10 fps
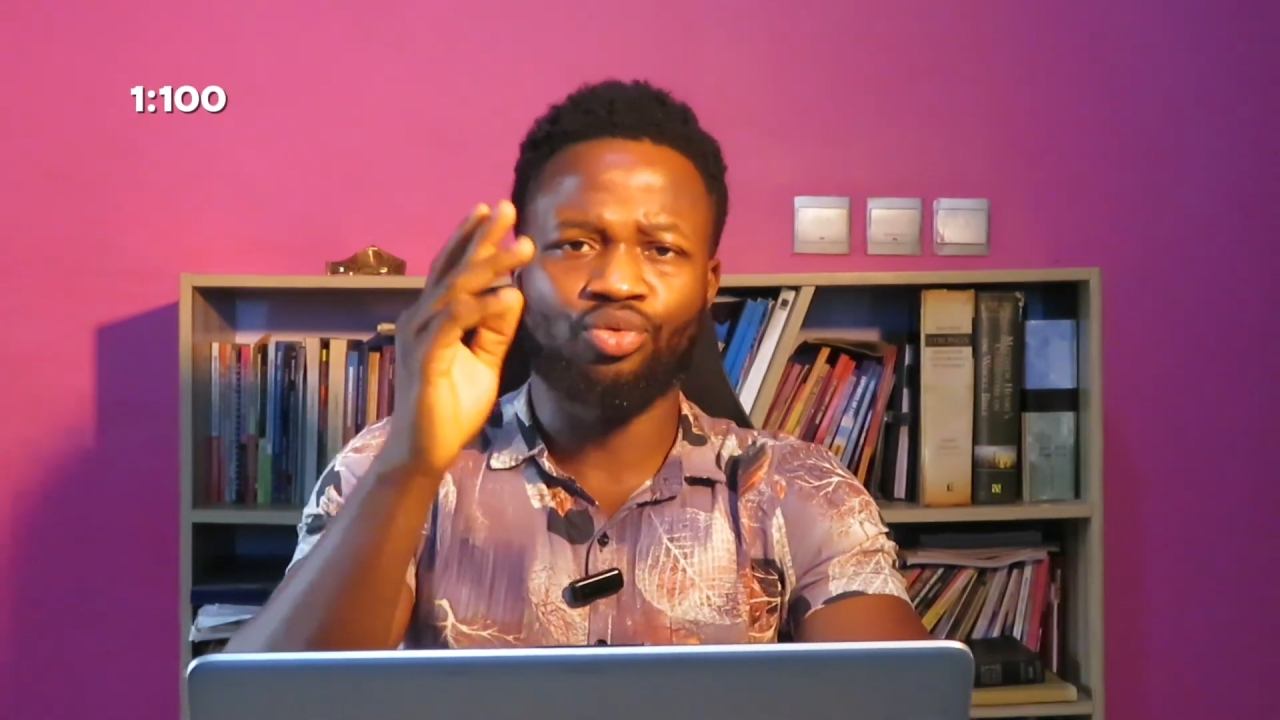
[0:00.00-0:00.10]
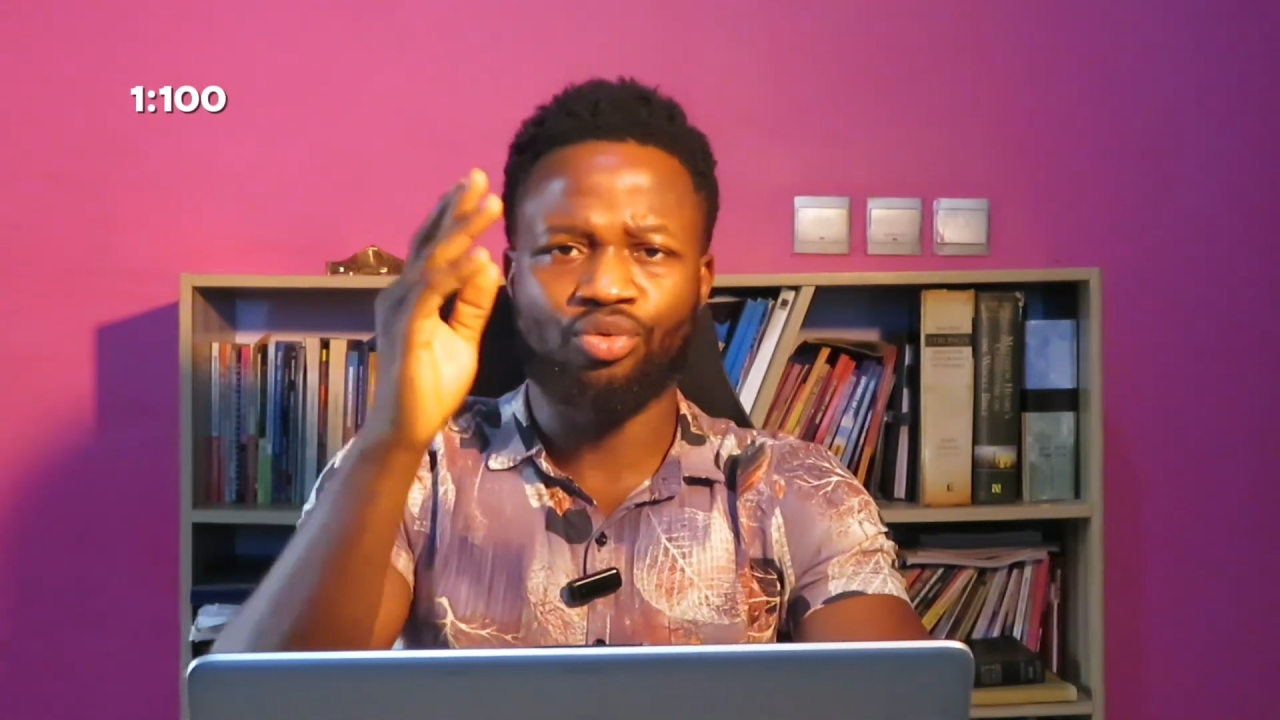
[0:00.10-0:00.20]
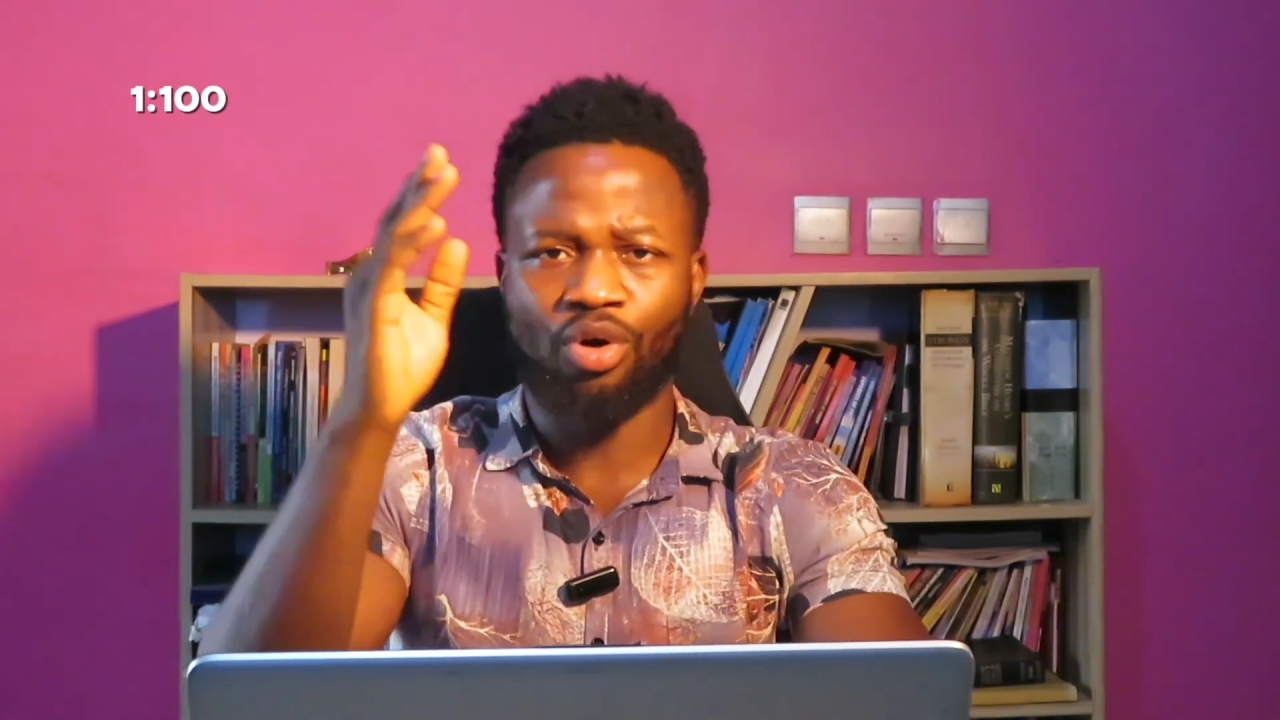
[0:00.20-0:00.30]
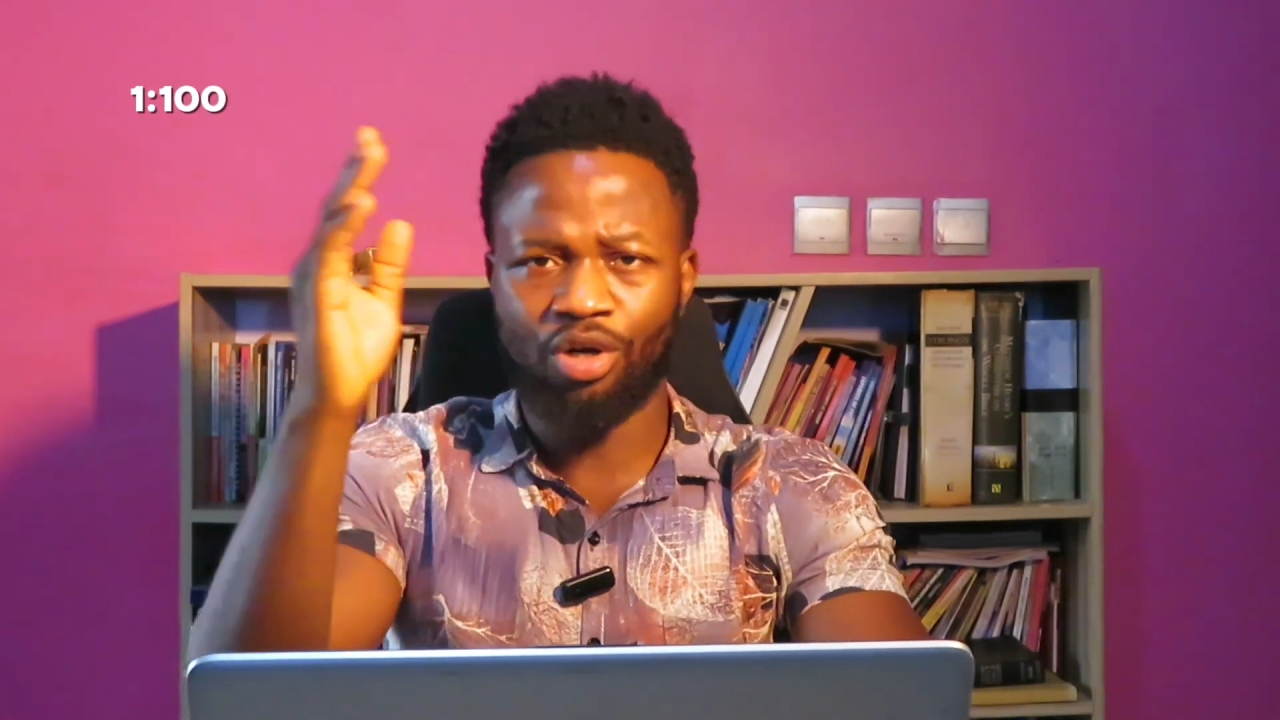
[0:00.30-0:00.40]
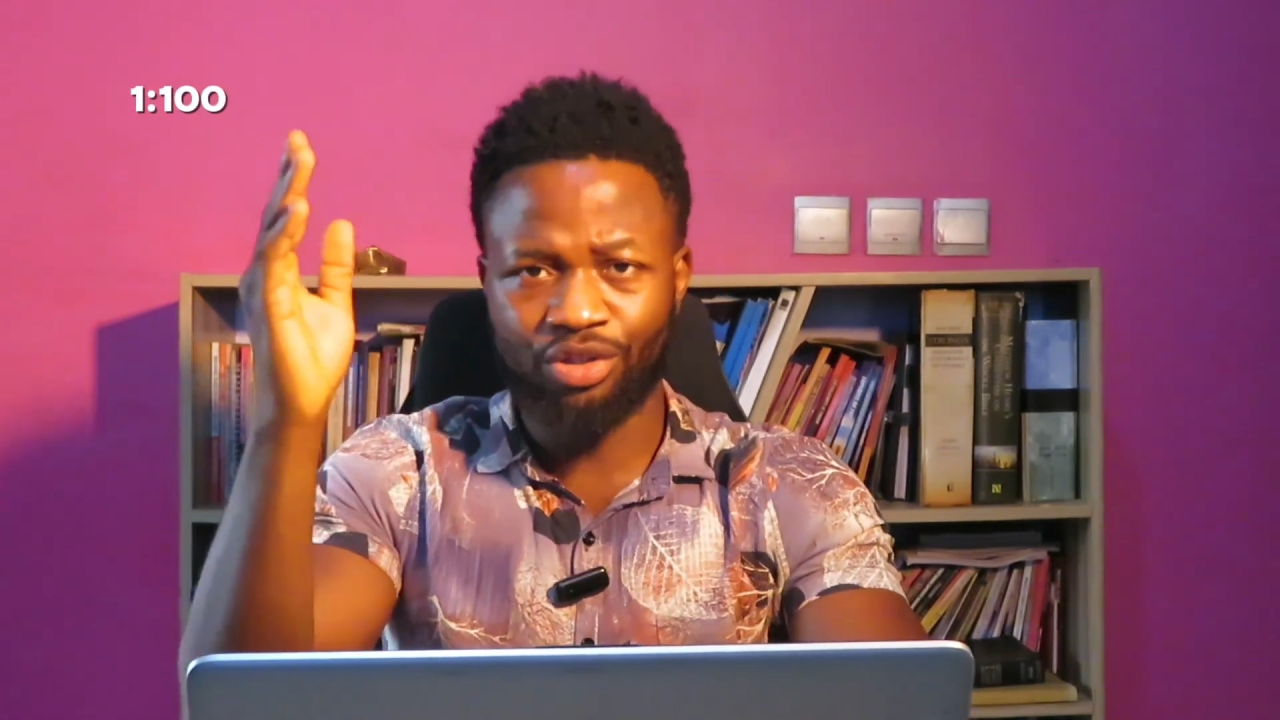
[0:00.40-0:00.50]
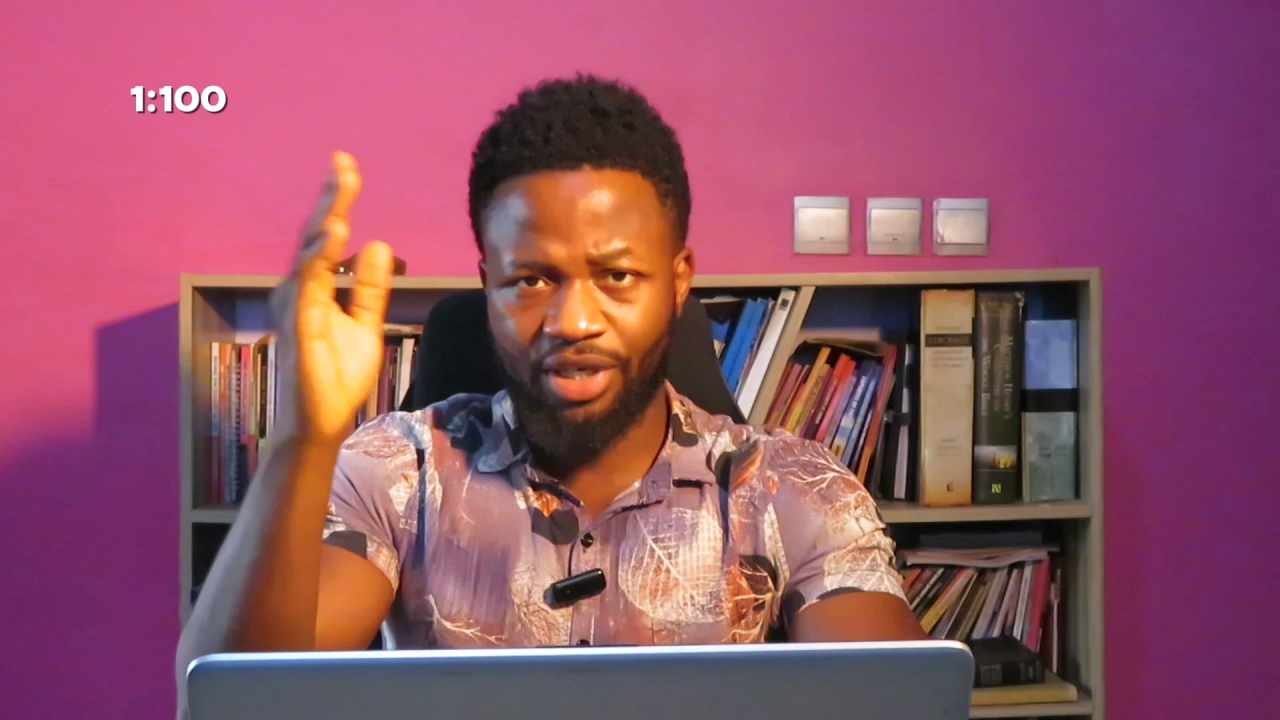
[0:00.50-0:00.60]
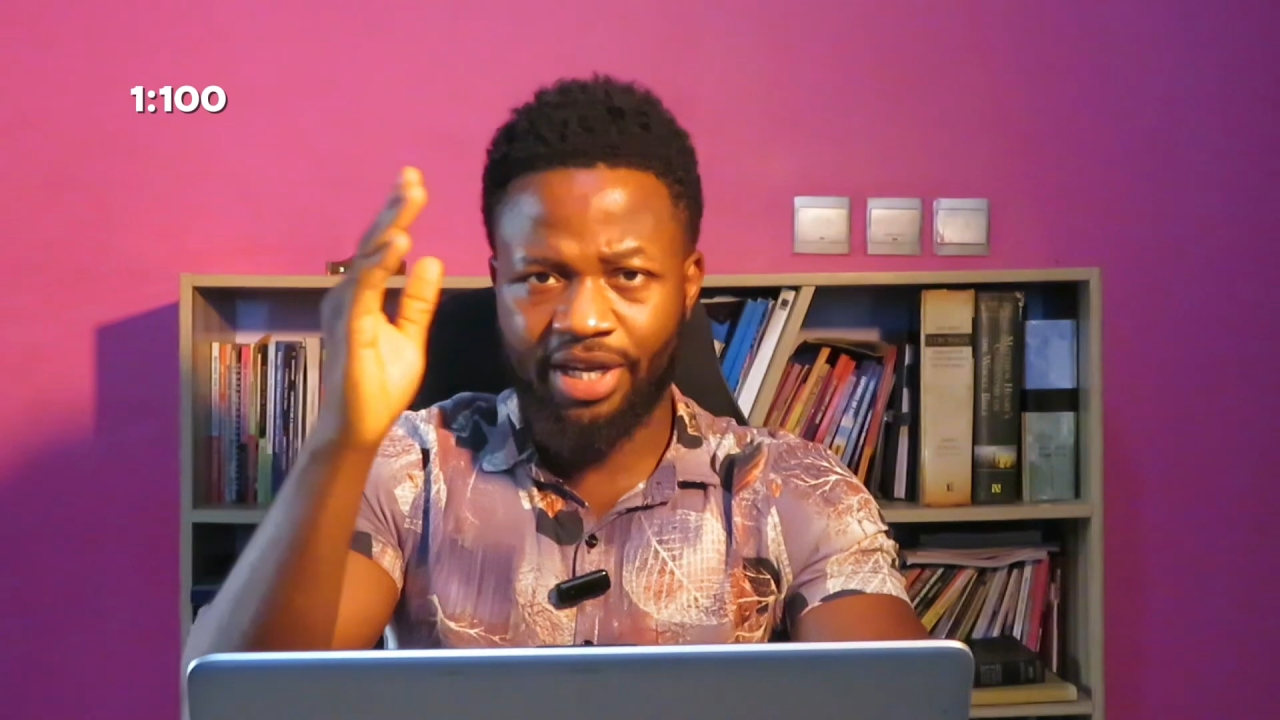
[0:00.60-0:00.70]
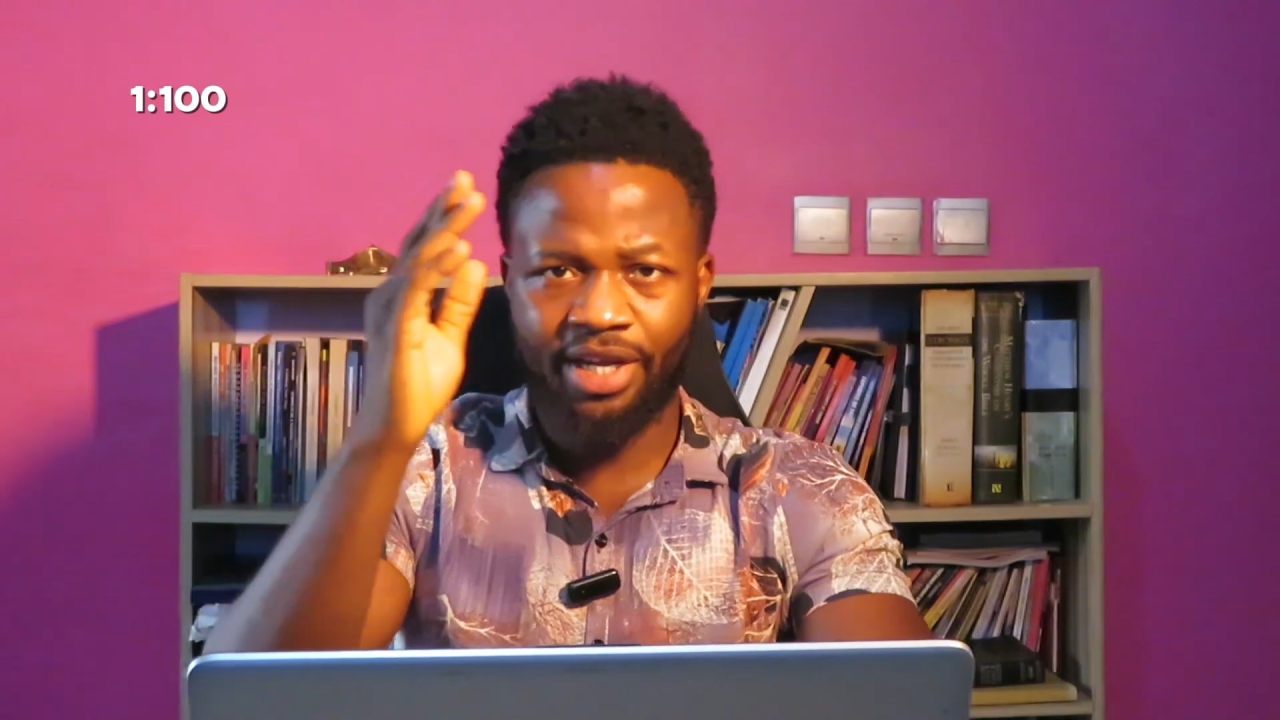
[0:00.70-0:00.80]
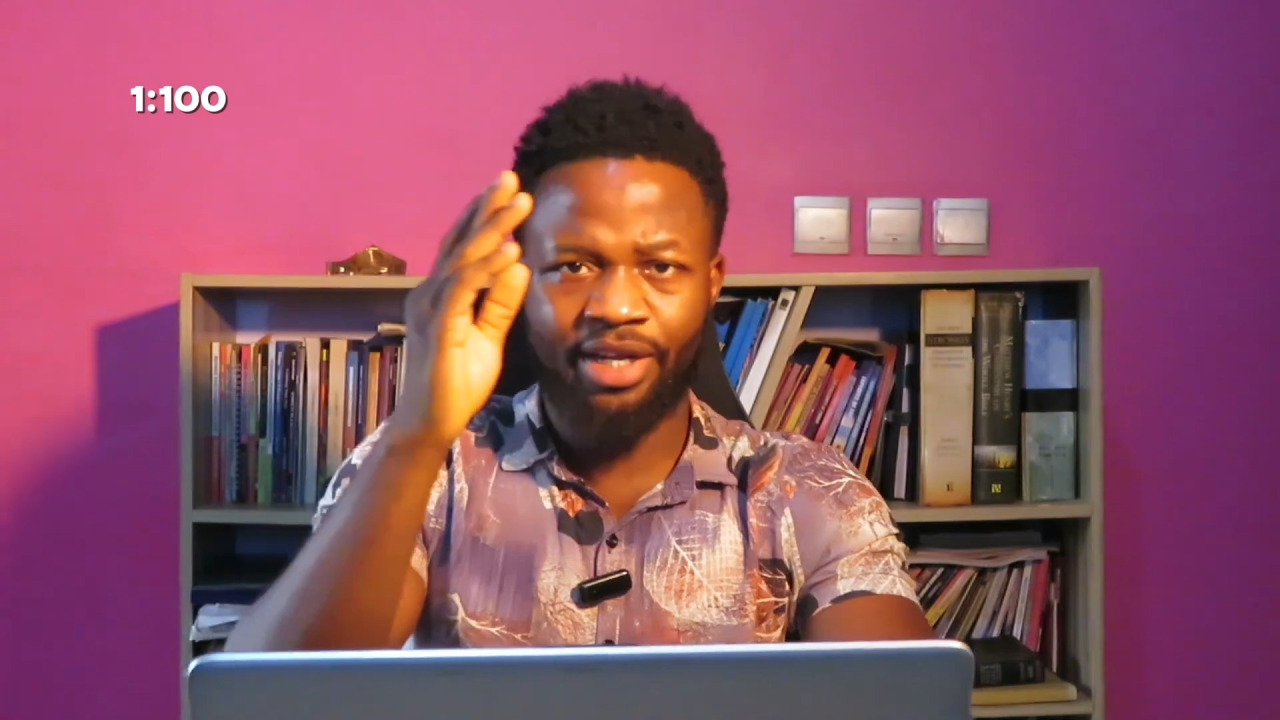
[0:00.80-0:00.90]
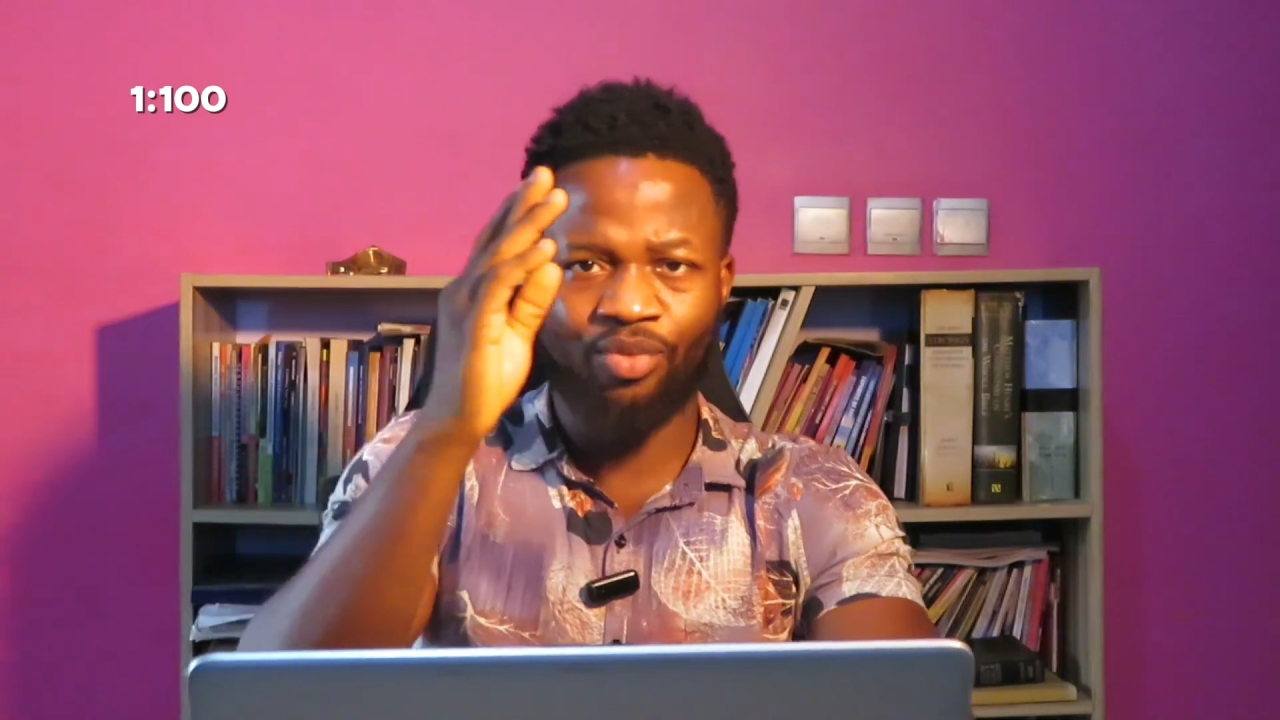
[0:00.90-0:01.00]

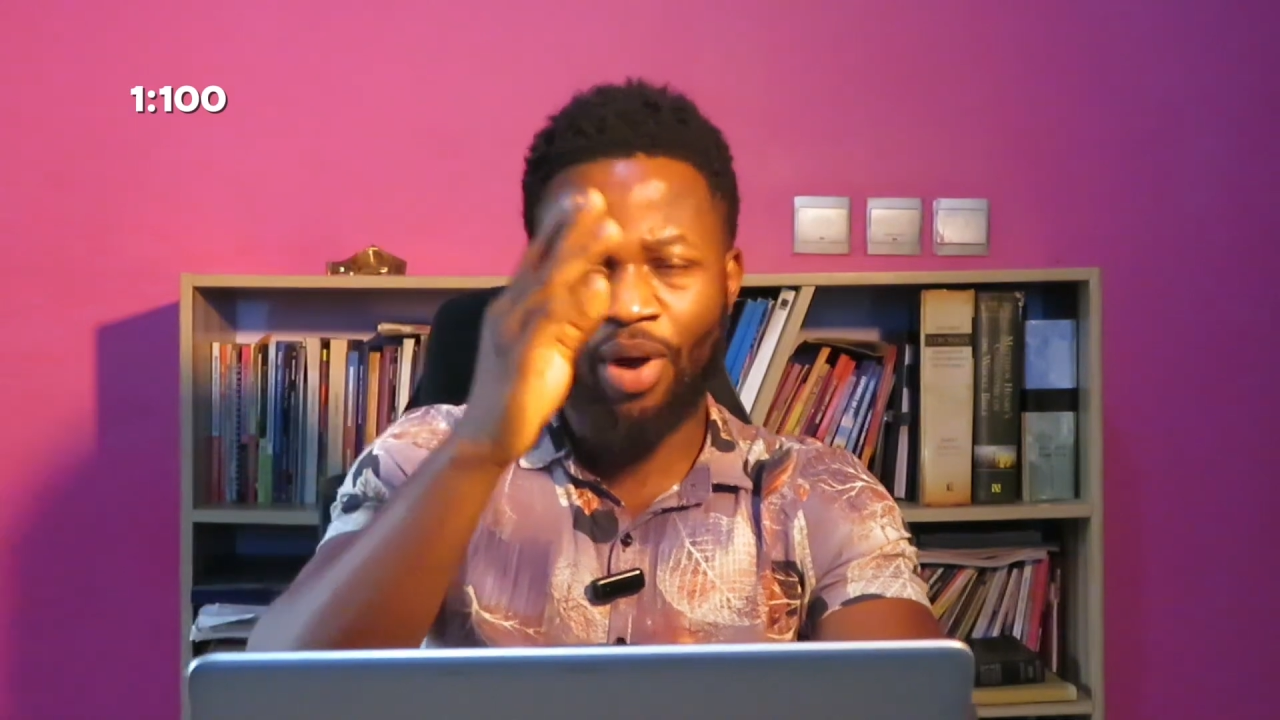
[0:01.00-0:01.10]
100,